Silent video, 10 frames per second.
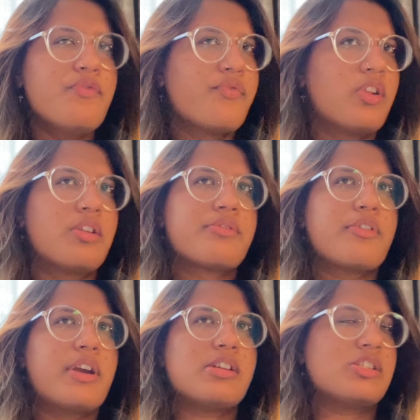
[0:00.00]
Full of
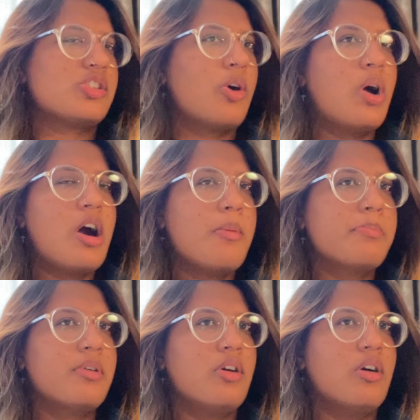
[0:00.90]
grace, so
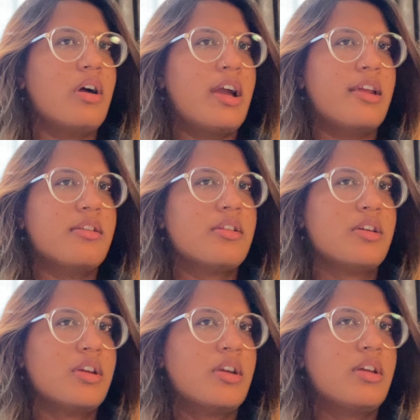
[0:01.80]
humble, and
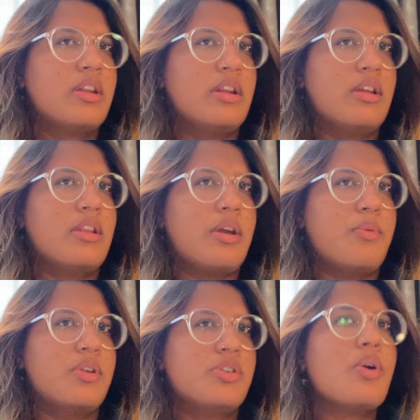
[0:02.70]
they
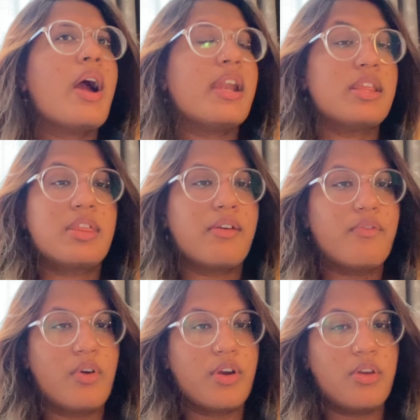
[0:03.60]
would do anything
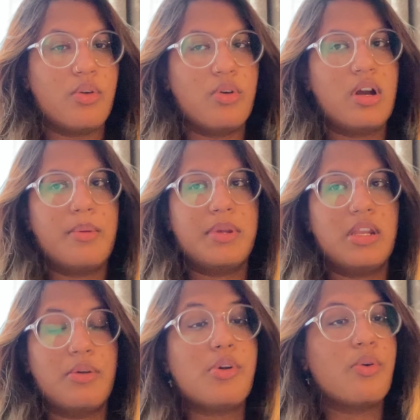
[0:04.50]
for you. I mean,
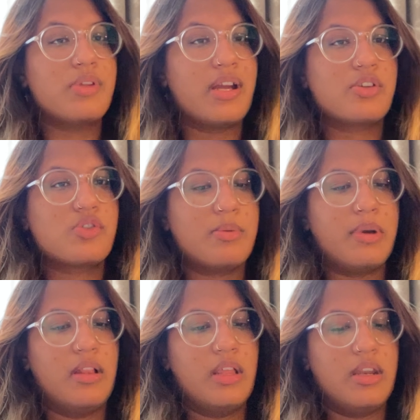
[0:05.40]
they would go the extra
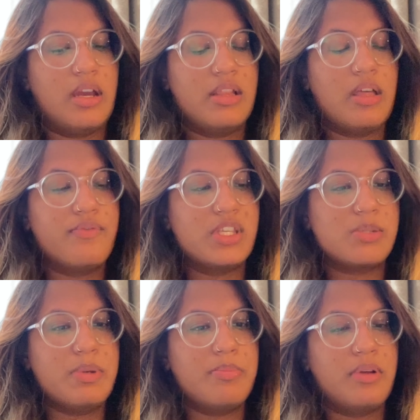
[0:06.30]
mile, and I love this
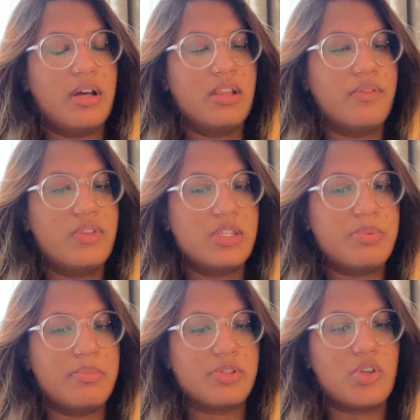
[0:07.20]
people. I love these
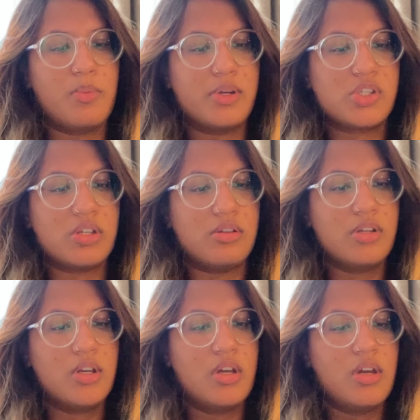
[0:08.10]
people so much, and
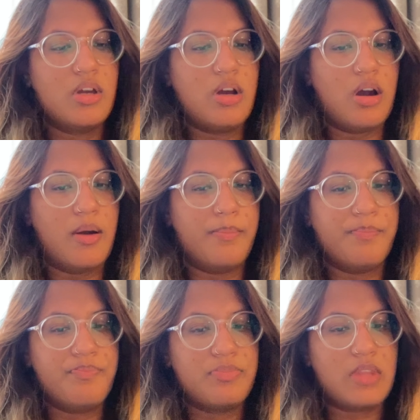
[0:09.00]
um,
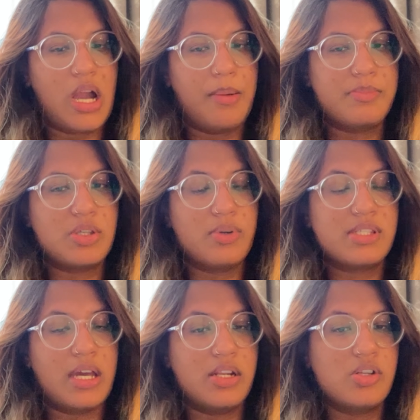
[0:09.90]
I'm so
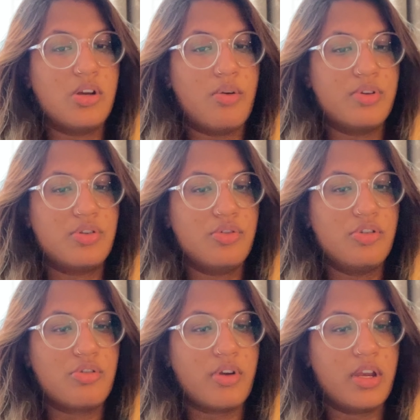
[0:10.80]
excited to go into
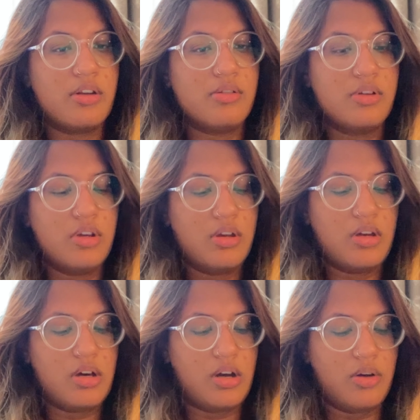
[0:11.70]
Ukraine.
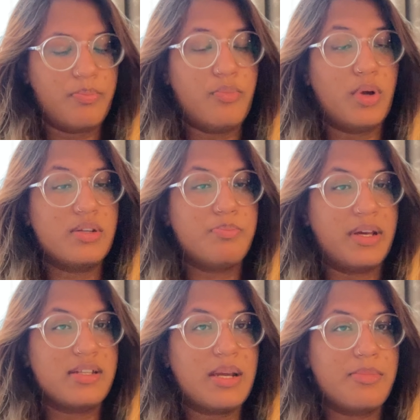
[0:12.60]
Uh, by by
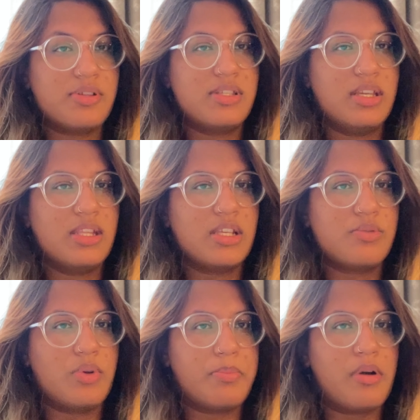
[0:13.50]
the time you're seeing this,
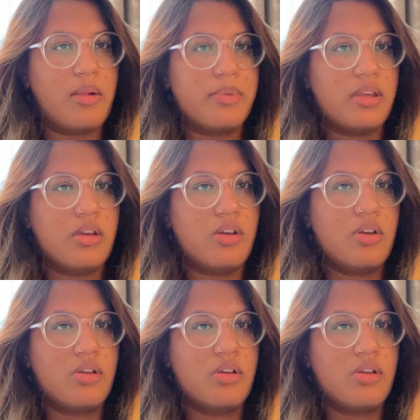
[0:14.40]
we're probably